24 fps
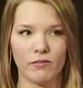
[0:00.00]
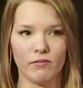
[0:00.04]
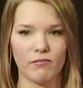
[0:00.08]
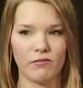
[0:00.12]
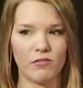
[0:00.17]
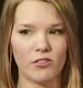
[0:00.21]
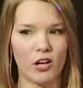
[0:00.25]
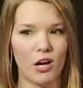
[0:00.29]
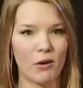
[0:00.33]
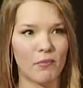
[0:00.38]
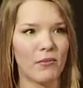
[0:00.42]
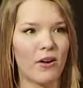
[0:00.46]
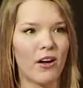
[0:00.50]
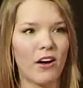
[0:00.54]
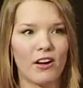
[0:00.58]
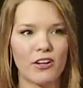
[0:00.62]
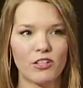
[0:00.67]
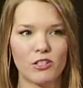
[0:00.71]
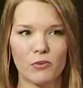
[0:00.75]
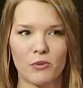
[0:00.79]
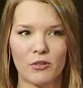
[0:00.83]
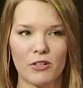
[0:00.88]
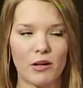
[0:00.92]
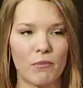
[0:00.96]
top
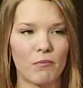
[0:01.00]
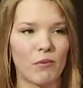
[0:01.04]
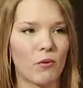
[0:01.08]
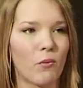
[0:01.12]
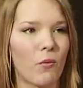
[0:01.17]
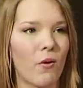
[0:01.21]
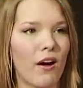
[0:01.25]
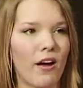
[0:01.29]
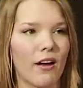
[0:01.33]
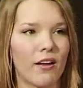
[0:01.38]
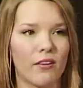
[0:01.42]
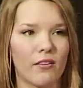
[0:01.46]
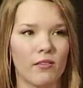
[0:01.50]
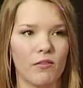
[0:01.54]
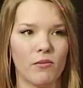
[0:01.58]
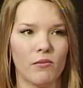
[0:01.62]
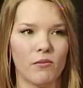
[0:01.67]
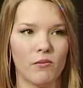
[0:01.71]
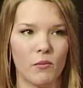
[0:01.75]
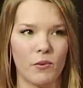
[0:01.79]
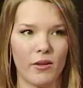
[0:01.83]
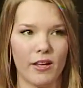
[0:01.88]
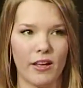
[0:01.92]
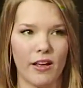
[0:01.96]
notch, we're number one,
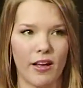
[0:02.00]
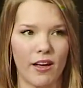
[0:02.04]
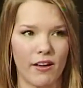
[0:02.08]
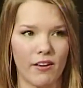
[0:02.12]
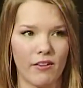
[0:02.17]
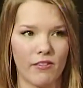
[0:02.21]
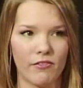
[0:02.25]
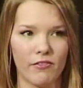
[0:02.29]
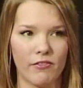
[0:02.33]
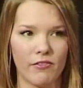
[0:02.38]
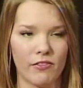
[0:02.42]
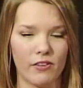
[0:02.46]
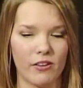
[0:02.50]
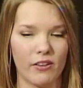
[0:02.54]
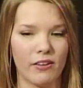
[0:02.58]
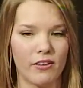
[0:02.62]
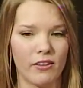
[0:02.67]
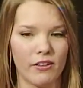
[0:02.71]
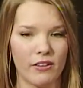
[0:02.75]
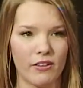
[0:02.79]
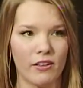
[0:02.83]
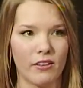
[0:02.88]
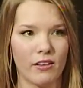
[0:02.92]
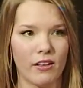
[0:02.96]
we have high standards.
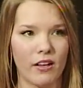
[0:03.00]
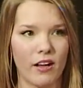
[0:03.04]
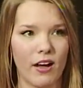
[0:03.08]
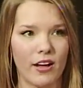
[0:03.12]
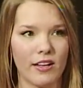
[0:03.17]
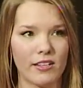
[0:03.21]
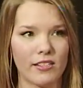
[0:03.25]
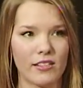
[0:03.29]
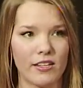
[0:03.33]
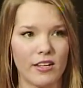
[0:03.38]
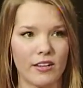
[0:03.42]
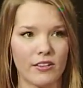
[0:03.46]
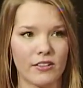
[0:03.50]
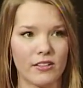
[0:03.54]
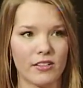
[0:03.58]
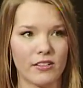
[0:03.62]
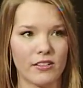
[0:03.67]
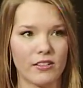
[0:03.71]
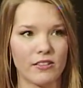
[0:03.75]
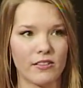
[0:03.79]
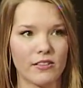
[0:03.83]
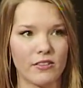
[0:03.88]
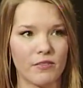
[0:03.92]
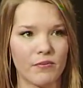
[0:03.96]
So the reputation of the
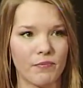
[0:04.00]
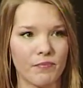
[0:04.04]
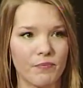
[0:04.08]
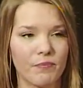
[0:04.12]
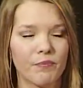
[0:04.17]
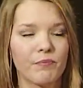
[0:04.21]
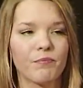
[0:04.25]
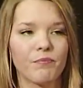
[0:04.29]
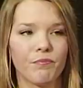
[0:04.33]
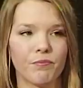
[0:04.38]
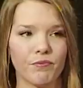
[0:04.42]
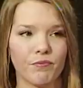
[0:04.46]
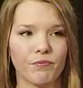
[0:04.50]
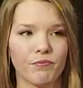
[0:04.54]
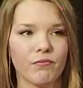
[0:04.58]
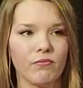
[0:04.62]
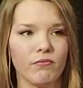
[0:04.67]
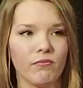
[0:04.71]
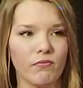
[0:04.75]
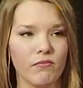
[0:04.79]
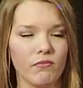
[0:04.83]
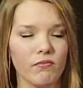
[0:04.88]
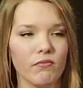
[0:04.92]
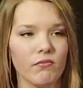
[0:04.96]
school
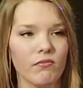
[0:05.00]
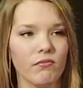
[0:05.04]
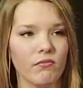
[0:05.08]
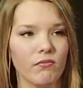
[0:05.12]
gives you